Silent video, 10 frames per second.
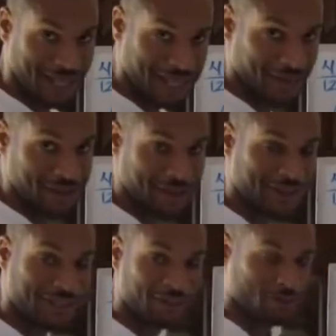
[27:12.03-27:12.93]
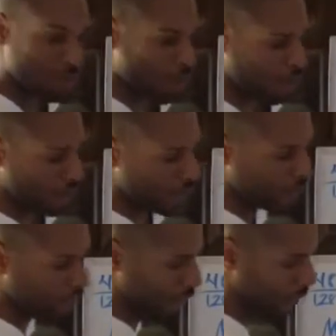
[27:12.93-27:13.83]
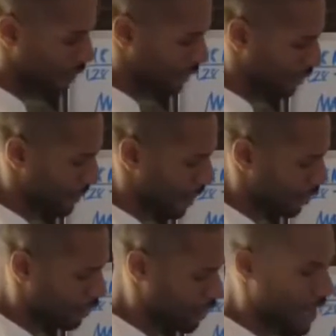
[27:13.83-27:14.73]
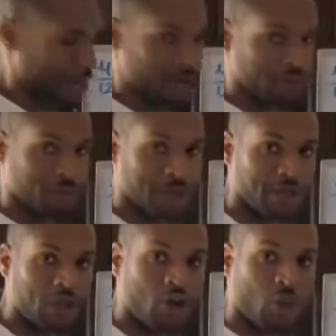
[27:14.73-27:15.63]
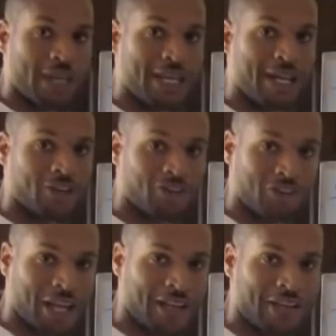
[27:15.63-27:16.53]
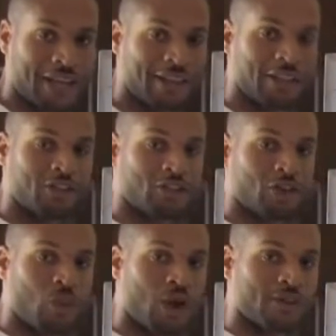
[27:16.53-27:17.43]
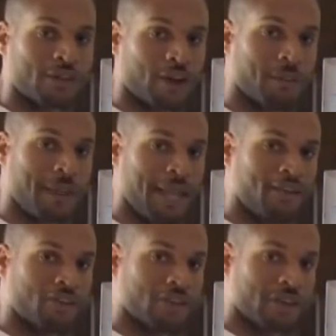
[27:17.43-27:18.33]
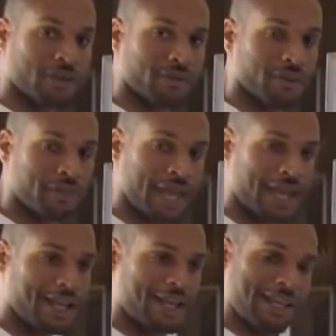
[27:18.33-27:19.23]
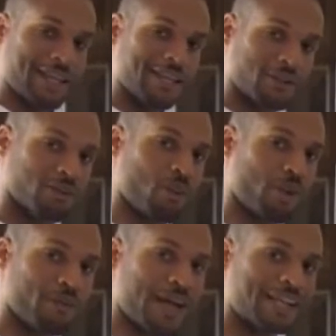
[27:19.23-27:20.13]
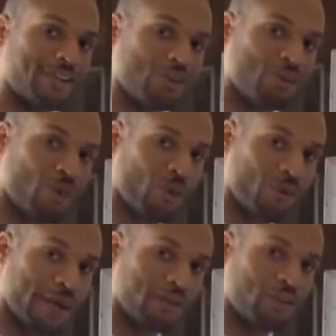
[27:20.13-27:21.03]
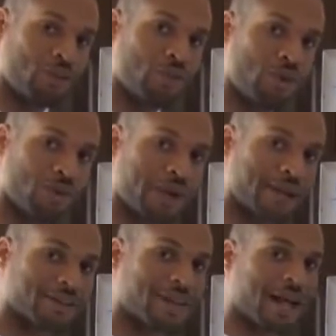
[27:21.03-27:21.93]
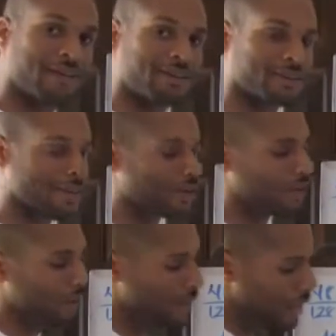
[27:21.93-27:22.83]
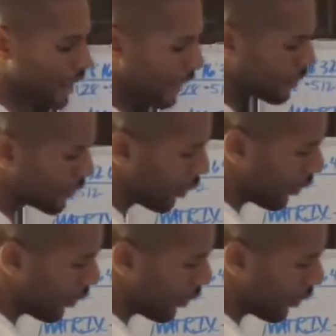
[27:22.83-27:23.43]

saying here is that there's more than just this amount of chakras, but we understand that these are the ones that are major, and then from that it gets more fine-tuned, more fractalized, etc. And